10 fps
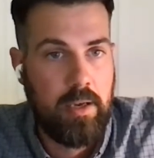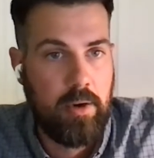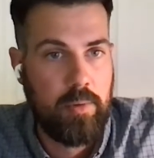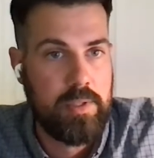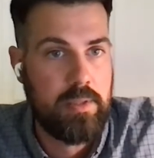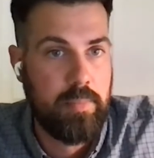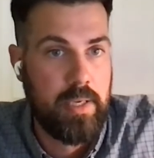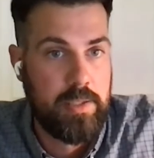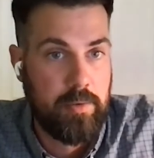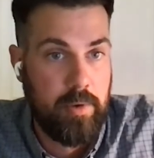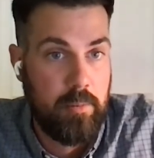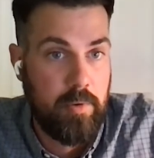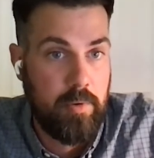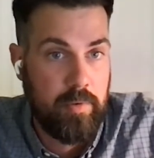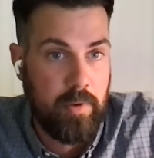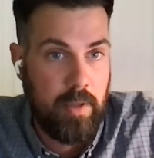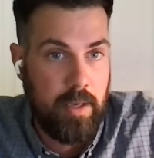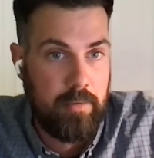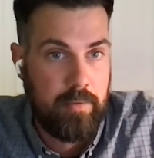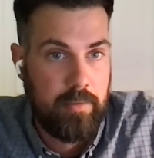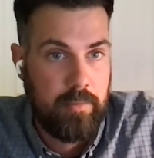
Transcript: here was the best career move of your life?